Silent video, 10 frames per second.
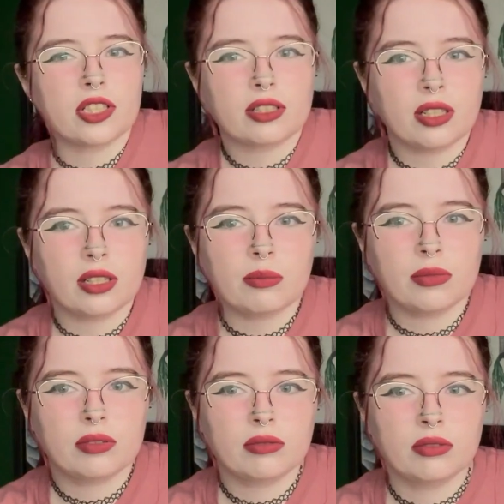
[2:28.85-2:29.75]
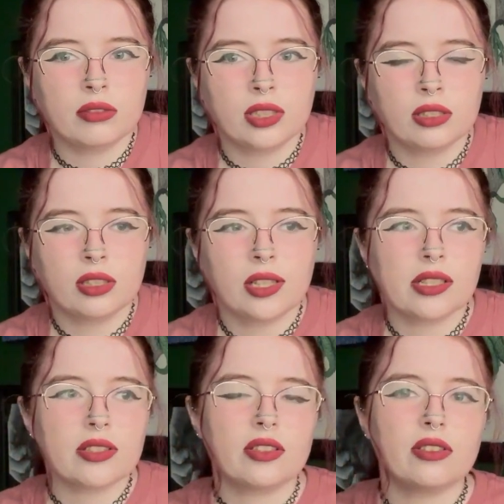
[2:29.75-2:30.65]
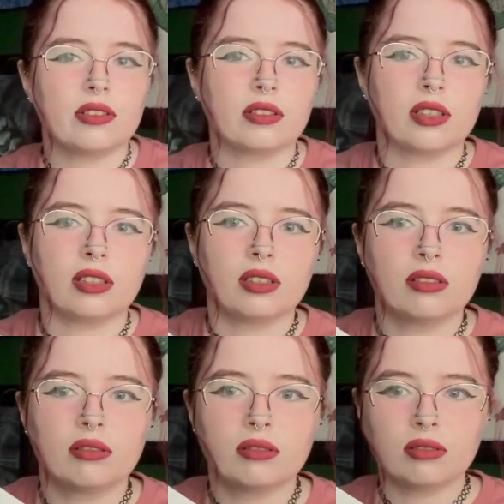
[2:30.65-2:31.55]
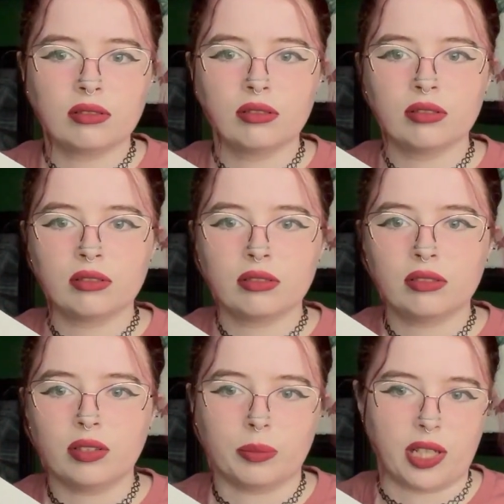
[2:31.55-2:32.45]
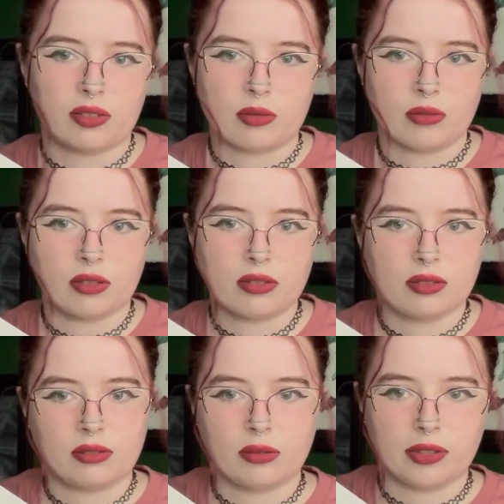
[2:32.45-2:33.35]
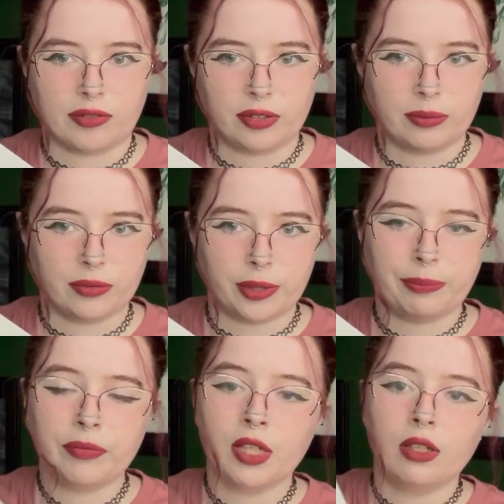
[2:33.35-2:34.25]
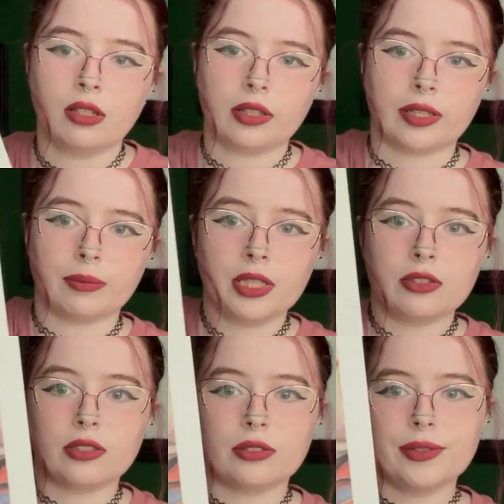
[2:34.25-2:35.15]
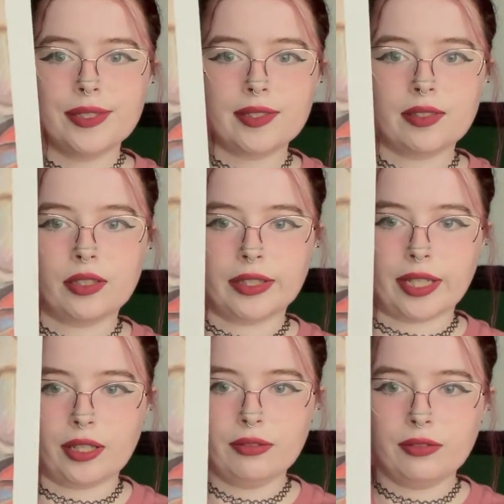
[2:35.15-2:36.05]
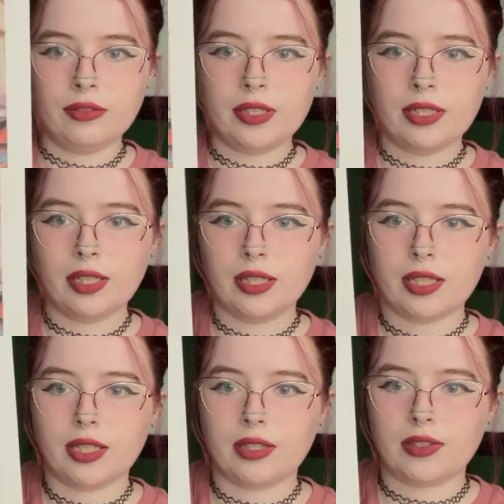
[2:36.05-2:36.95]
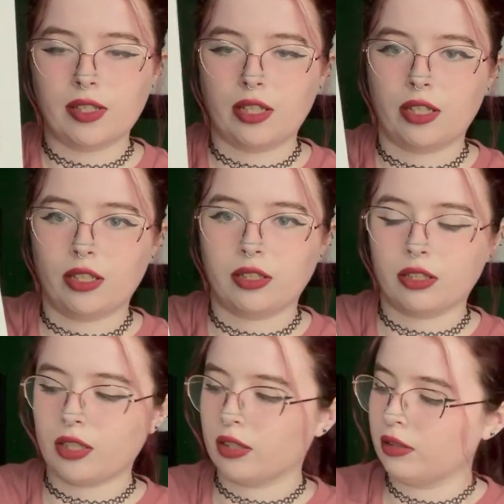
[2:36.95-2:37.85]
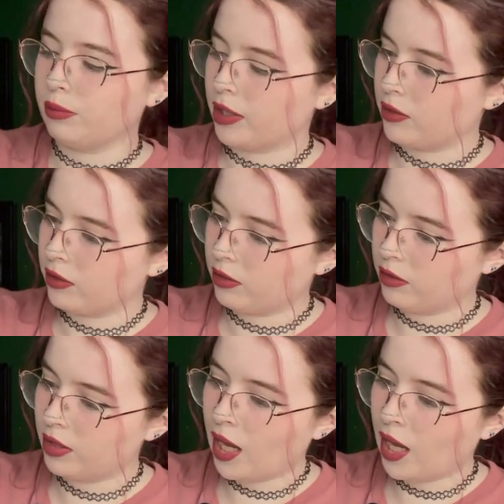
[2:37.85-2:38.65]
name, because these aren't like your masterworks or whatever, right? Okay, so this was a still life. It's in colored pencil